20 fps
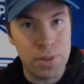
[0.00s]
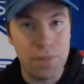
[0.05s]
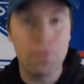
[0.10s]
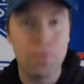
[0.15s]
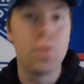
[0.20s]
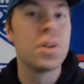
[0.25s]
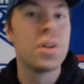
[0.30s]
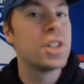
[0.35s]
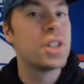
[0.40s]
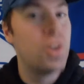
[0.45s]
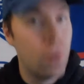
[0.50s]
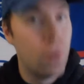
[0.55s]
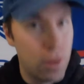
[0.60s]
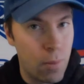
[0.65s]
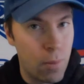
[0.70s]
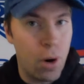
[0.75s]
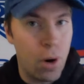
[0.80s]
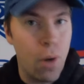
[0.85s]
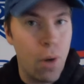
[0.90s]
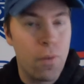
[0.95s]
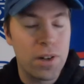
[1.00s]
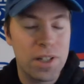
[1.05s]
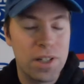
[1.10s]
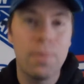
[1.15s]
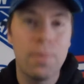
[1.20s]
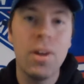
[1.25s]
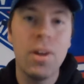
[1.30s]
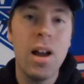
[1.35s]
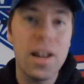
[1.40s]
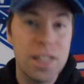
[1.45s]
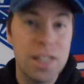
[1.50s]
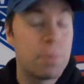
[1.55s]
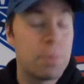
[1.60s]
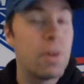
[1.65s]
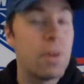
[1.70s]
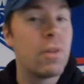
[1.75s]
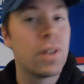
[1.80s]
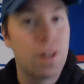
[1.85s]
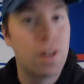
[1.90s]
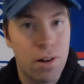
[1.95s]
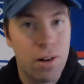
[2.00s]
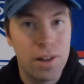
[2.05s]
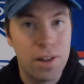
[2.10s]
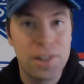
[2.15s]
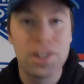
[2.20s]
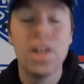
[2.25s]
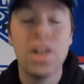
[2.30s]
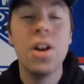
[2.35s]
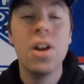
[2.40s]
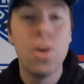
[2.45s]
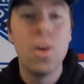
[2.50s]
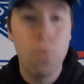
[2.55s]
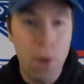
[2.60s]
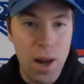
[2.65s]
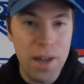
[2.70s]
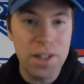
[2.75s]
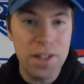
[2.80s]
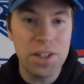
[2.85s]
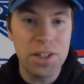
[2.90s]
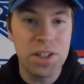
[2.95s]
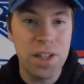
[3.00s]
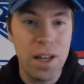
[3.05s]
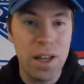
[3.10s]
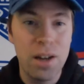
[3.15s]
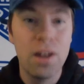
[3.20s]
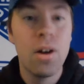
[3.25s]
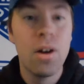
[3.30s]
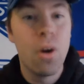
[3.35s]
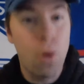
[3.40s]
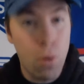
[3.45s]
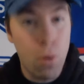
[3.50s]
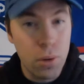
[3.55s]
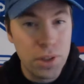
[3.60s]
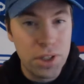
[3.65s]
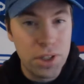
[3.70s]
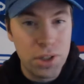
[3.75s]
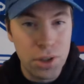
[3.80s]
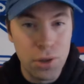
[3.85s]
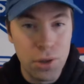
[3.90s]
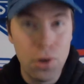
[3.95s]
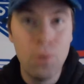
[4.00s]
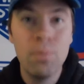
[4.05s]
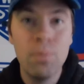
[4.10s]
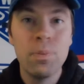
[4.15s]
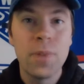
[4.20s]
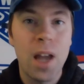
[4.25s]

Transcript: Of course, 2 of them were overtime losses, but regardless, what I just said holds true.